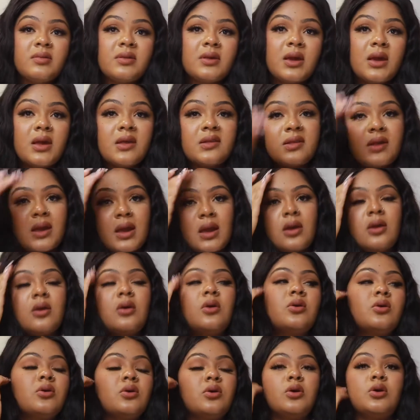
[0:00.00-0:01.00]
like it's like
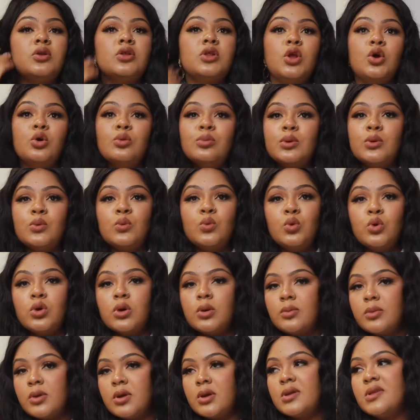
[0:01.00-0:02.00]
global
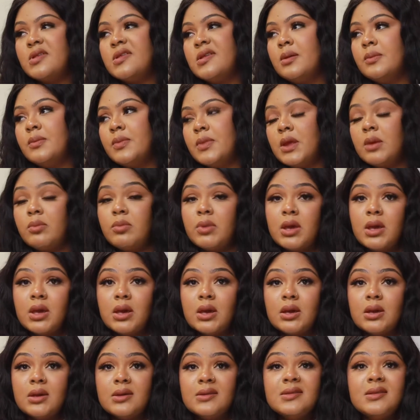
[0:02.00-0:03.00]
warming or something,
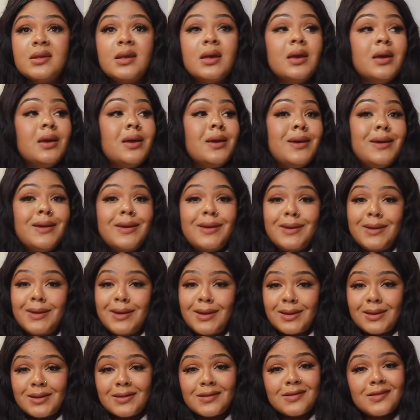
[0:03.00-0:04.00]
because
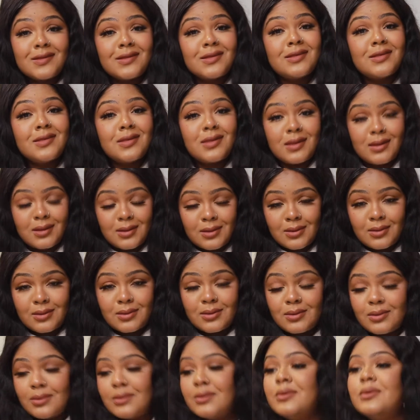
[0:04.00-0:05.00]
it is
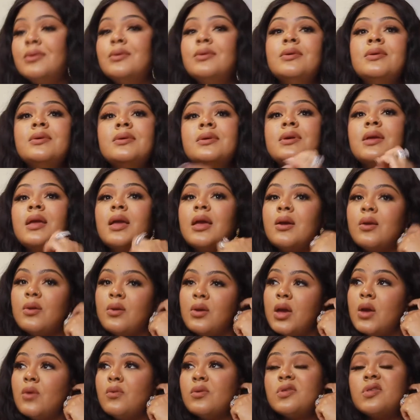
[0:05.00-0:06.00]
still,
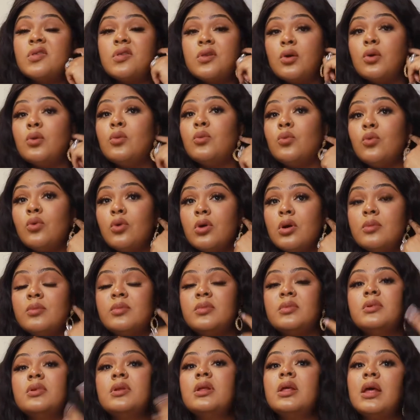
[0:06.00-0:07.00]
it was still warm
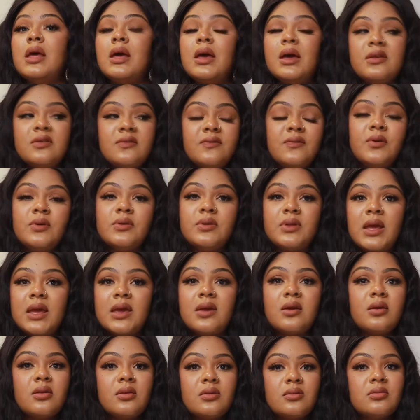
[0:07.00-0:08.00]
as far,
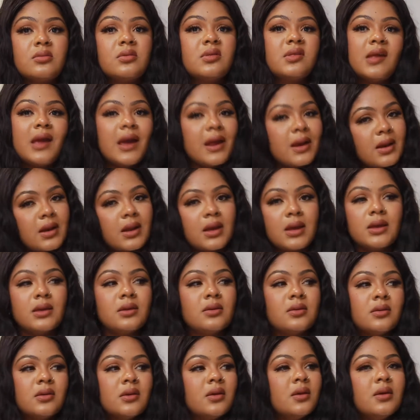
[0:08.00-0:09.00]
like Saturday,
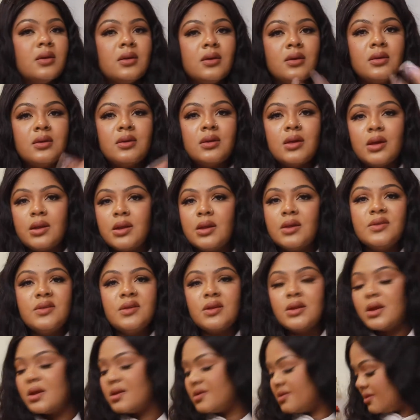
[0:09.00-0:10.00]
and then
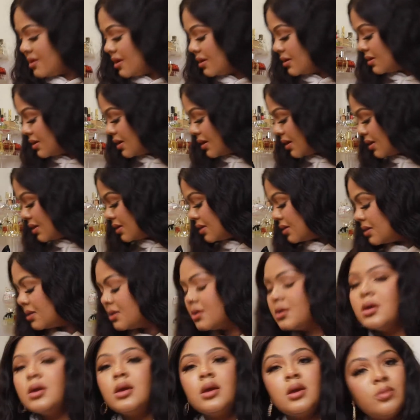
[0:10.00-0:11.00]
today Sunday
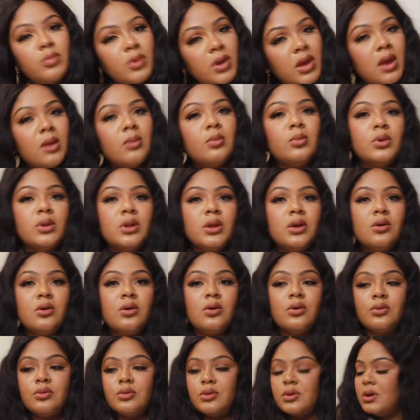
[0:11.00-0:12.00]
it became really
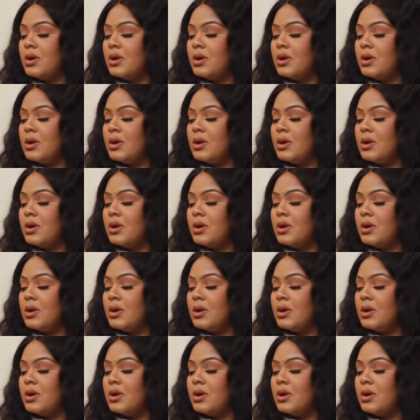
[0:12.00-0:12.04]
cold.